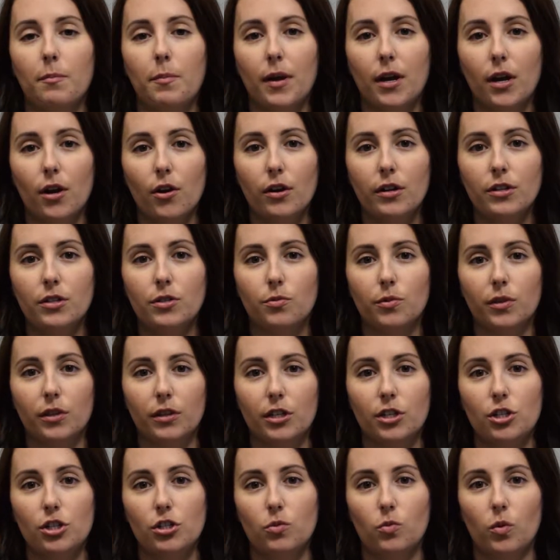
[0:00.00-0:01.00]
parents
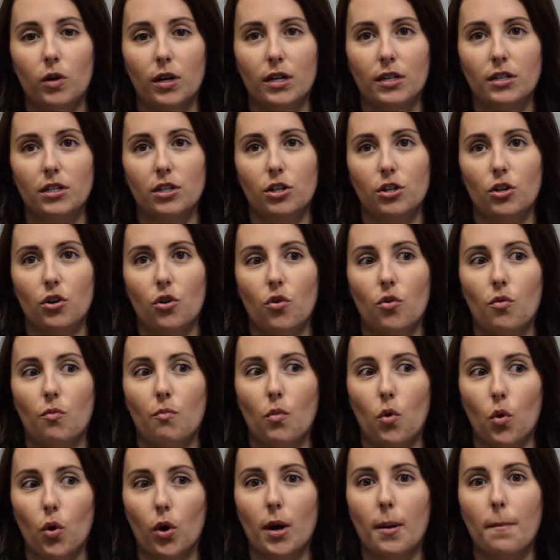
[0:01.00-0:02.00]
really just wanted to know
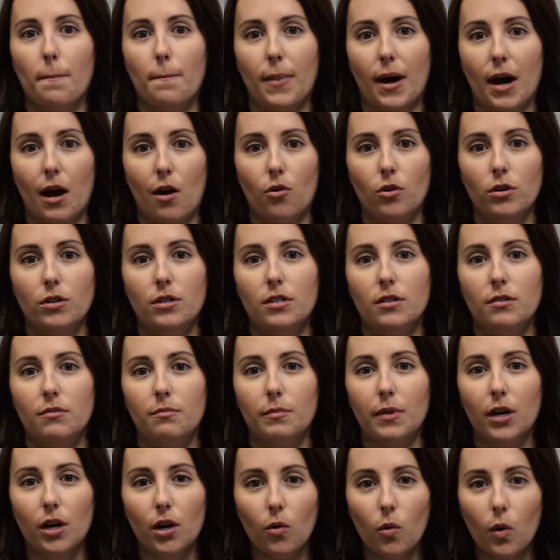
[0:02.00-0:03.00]
more about
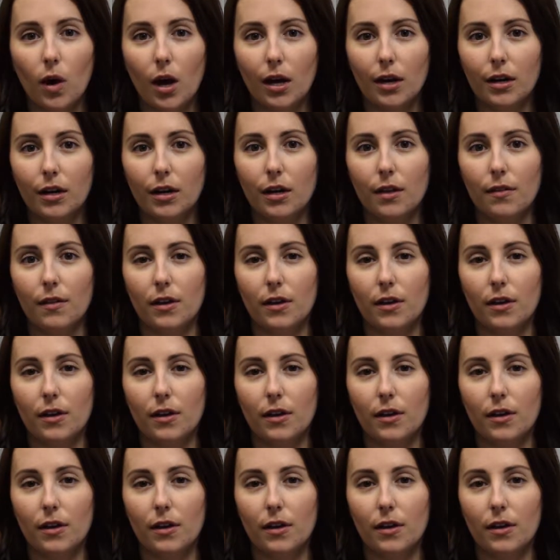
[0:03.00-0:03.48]
marijuana.